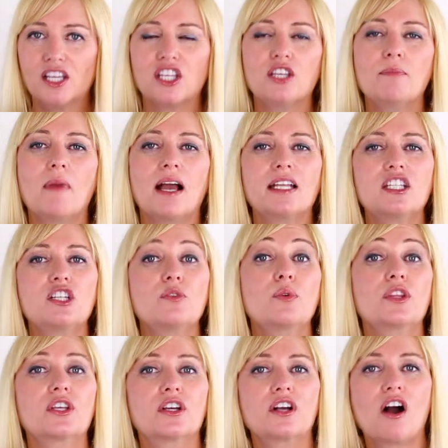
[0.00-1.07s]
you might do
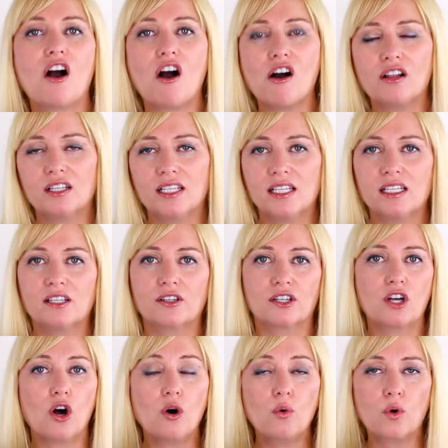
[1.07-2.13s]
with a colleague or
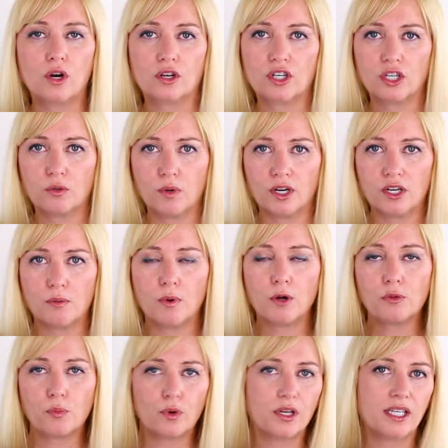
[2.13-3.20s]
coworker where you're
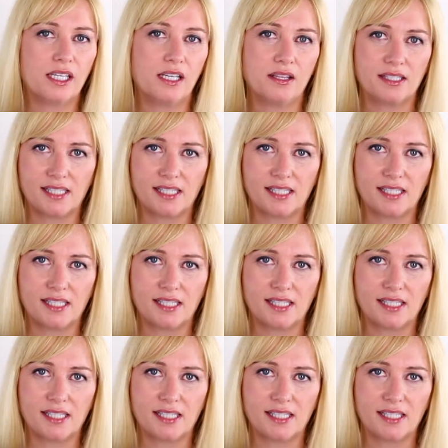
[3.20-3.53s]
both working in the